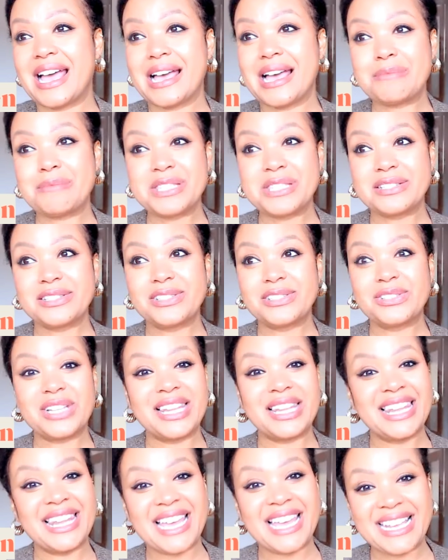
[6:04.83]
absolute
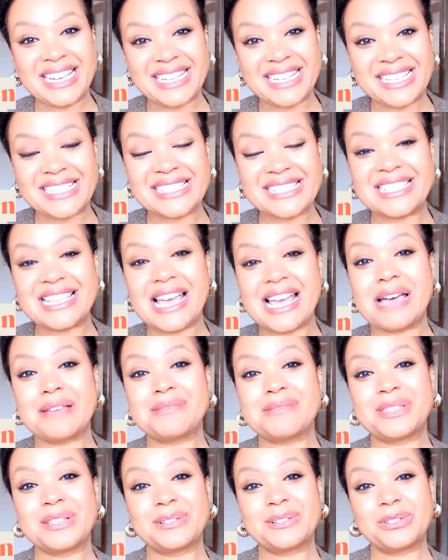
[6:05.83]
lightness,
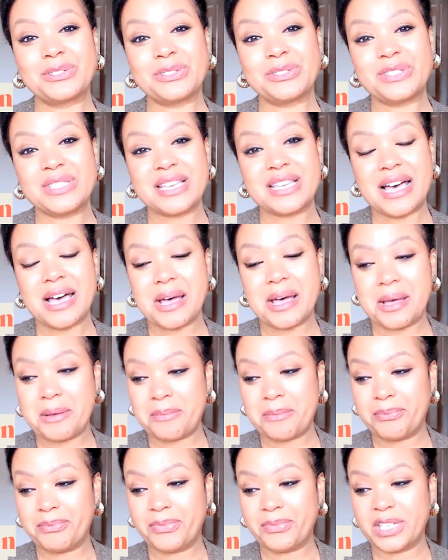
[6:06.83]
absolute
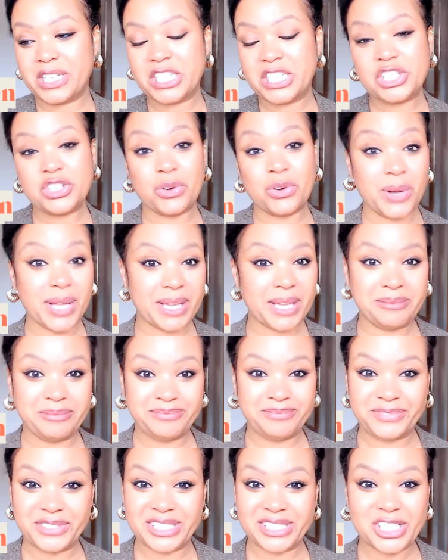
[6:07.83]
joy,
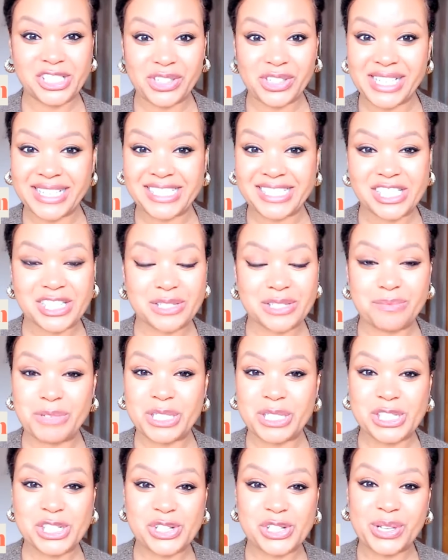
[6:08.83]
joy, just
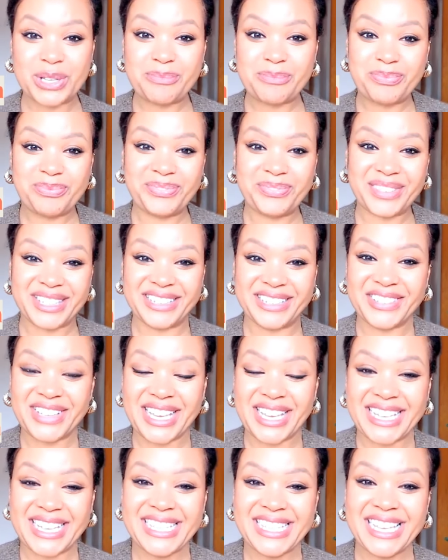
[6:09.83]
pure joy.
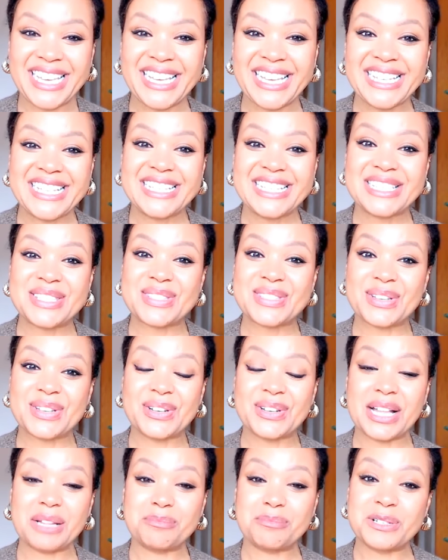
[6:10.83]
Okay.
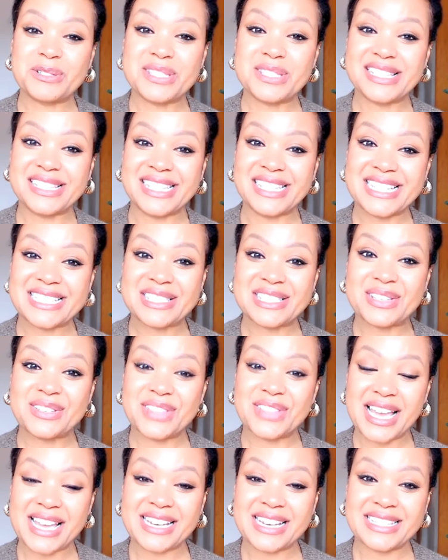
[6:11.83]
So I'll post the link to
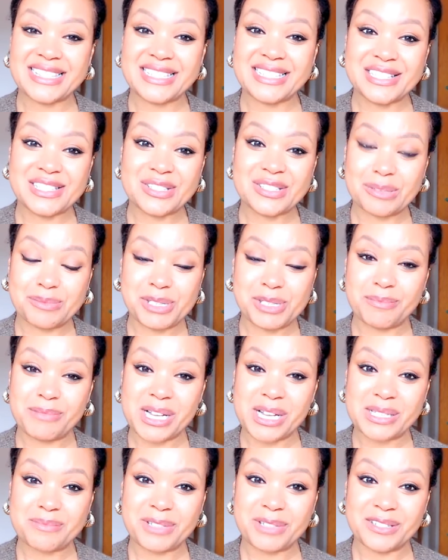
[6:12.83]
that in the description
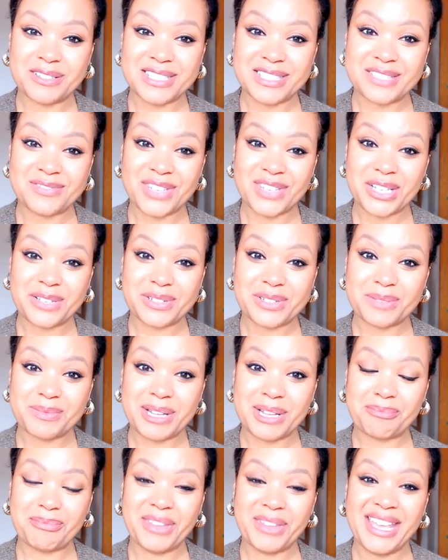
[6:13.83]
box below this video as
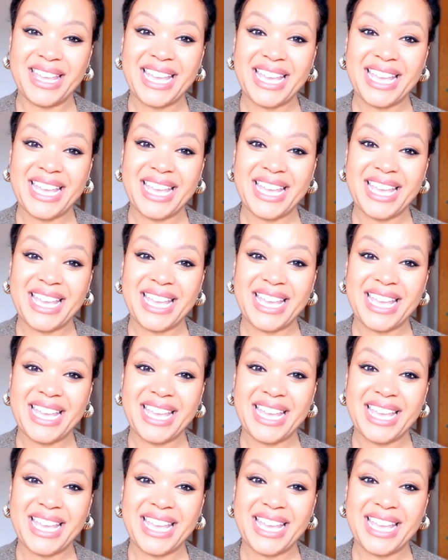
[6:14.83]
well.